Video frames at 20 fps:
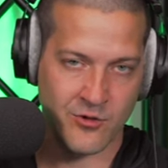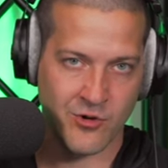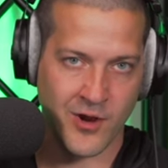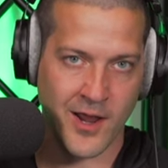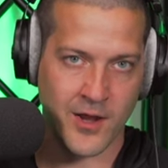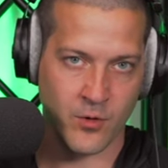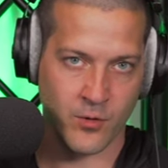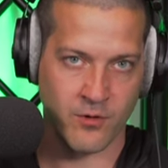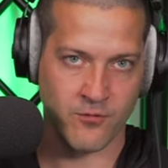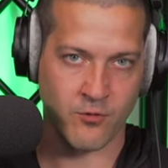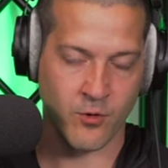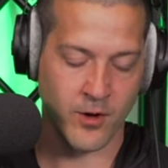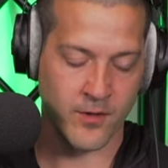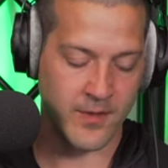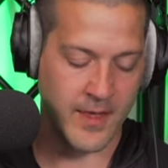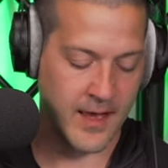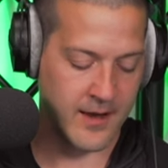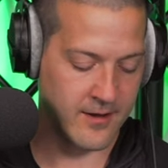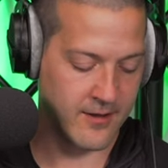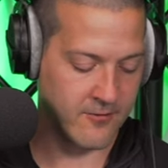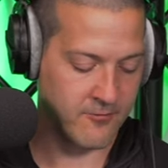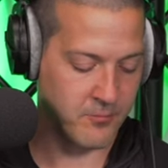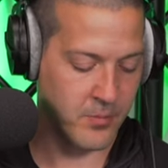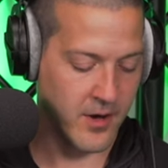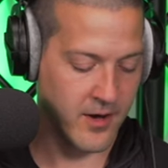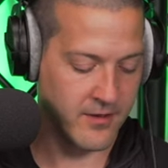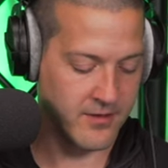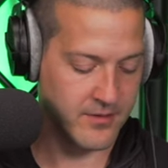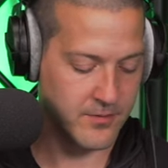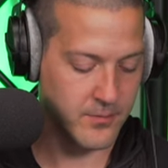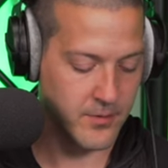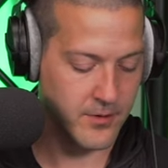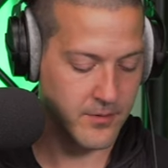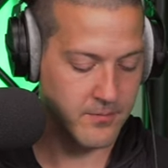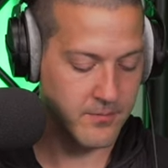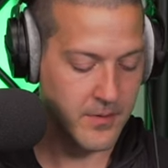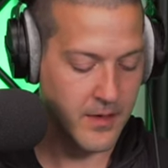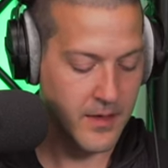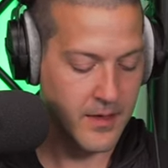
try to avoid that if possible.